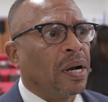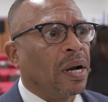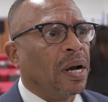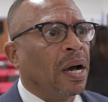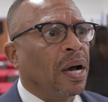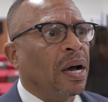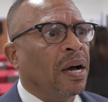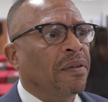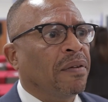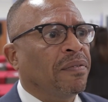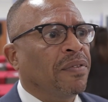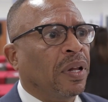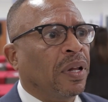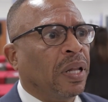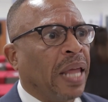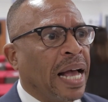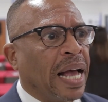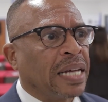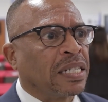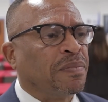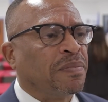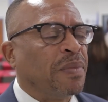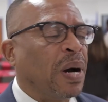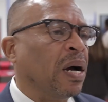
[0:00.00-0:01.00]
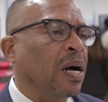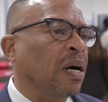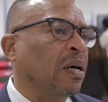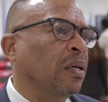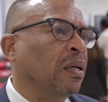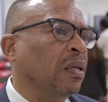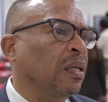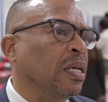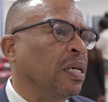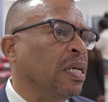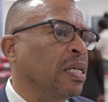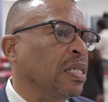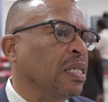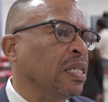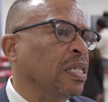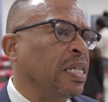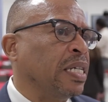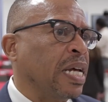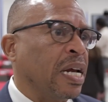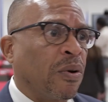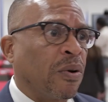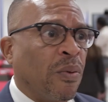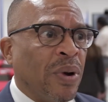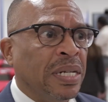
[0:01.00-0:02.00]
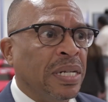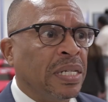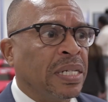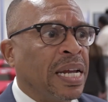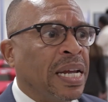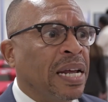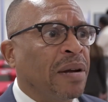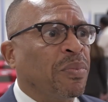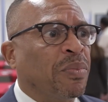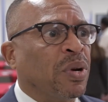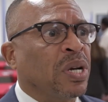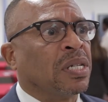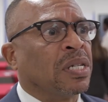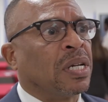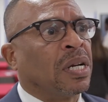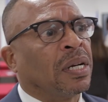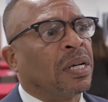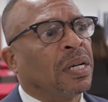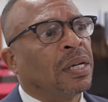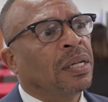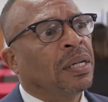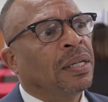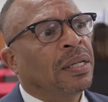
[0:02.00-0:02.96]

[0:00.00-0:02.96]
of the last mile in San Quentin State Prison.